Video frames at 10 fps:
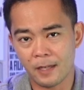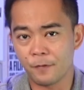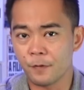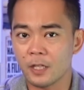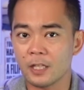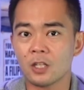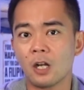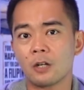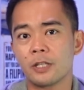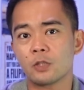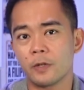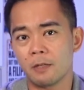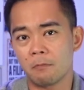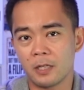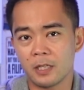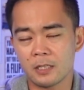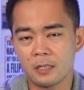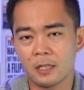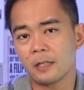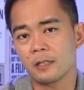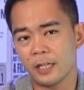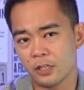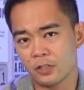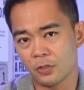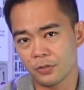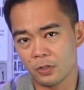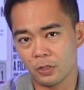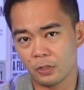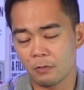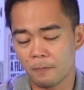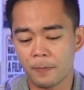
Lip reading: If you can tolerate 20 minutes, that is also good.